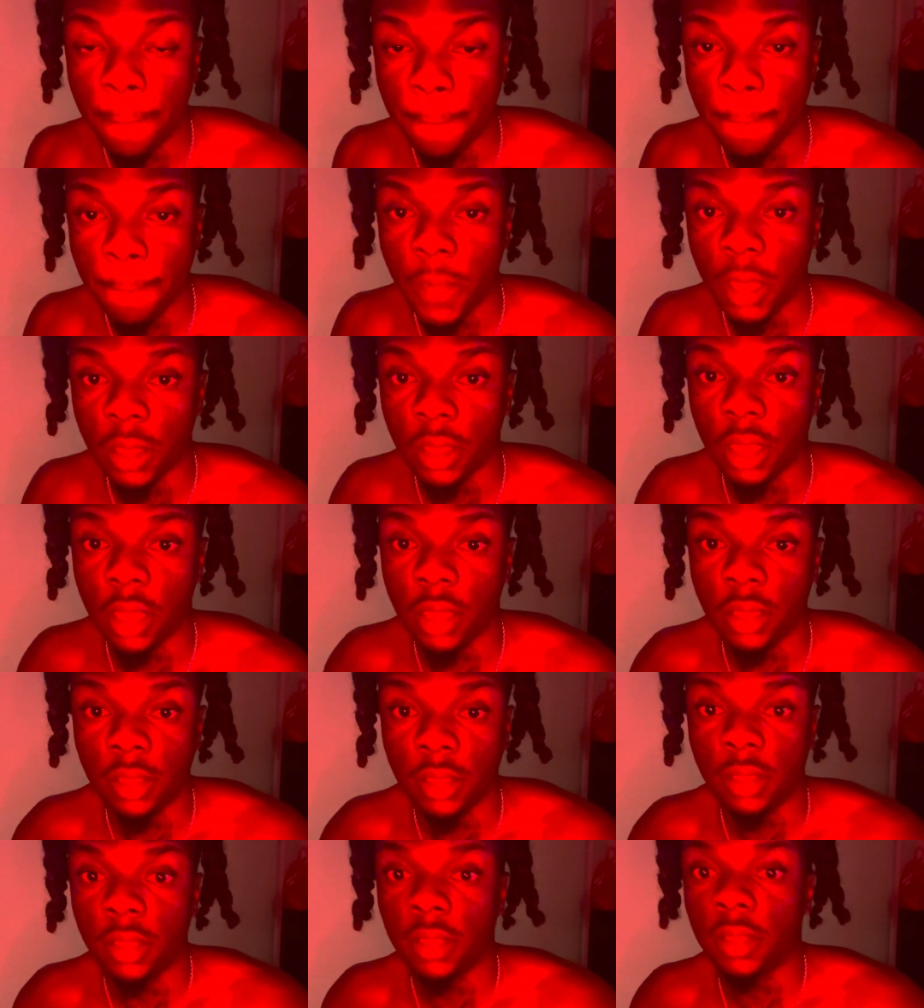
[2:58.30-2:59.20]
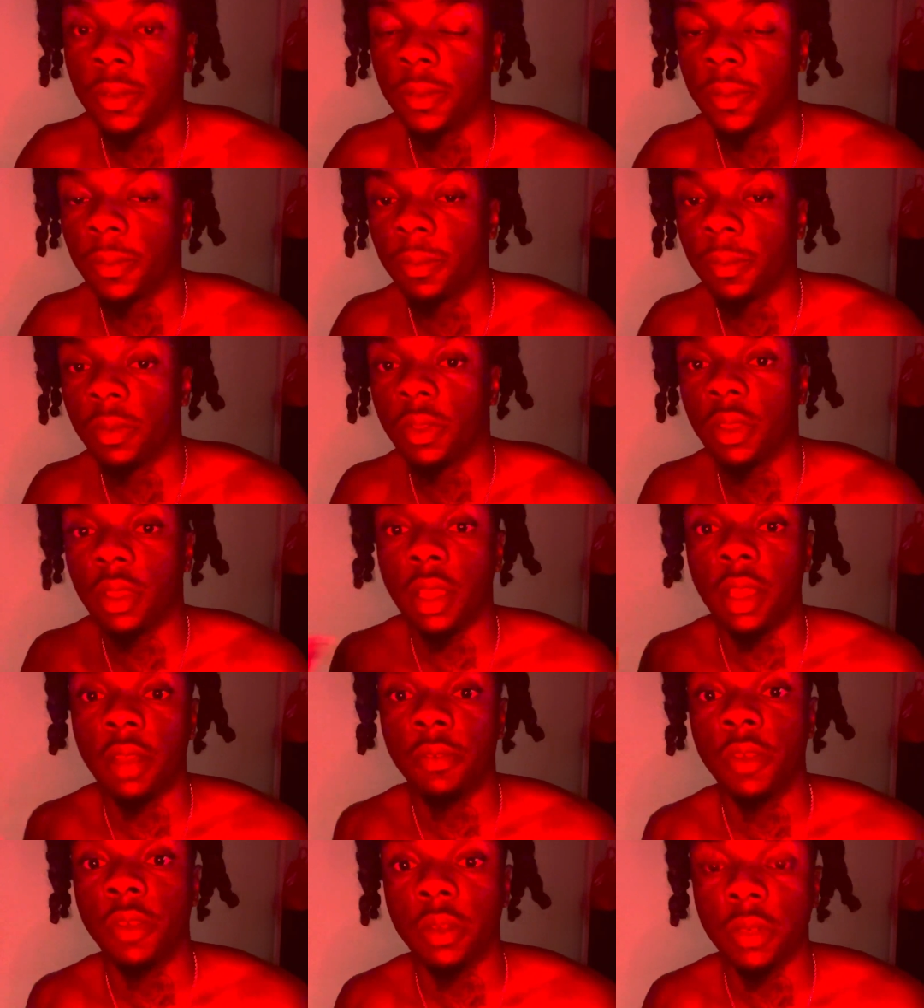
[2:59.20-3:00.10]
But gangster, I
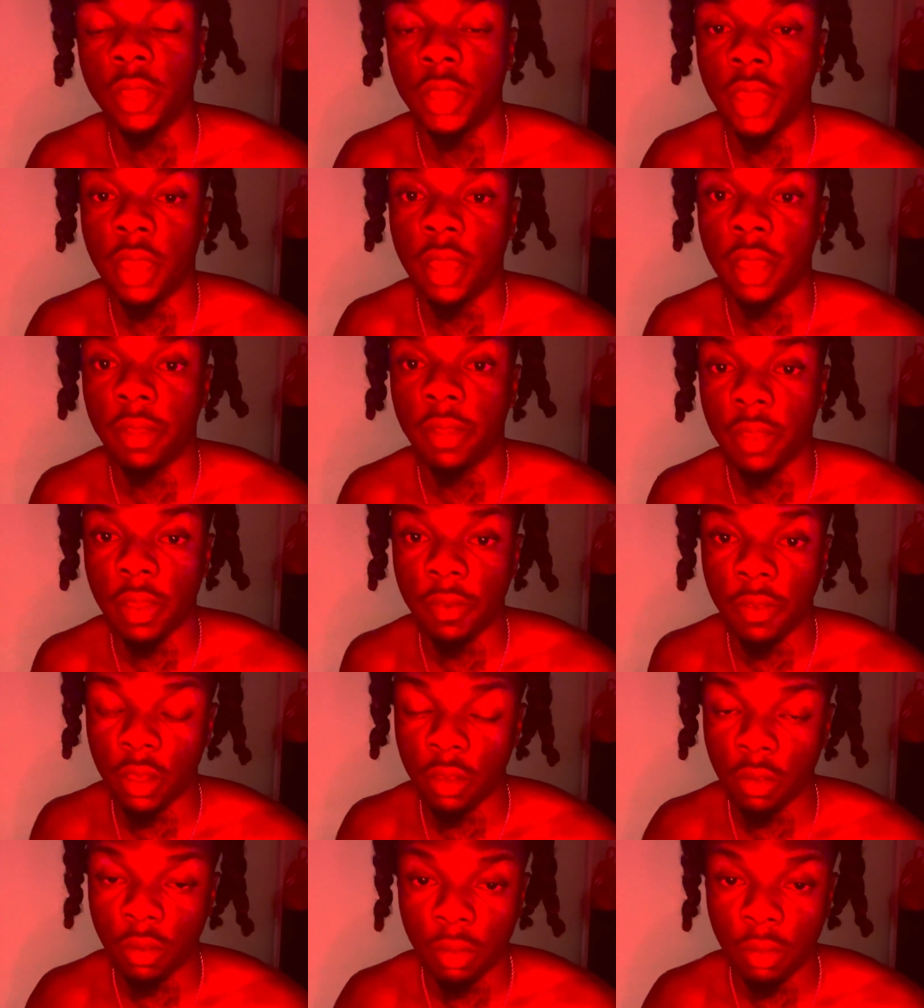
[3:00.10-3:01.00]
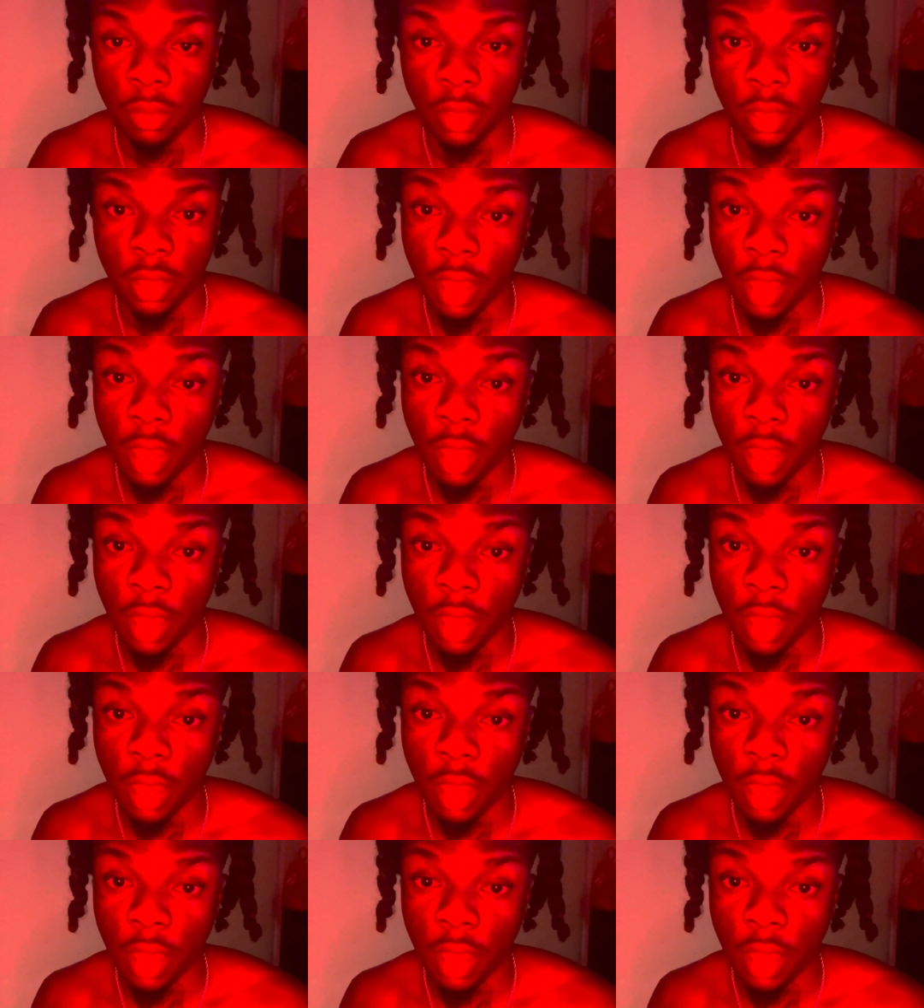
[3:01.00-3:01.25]
fuck with y'all. If y'all fuck with me,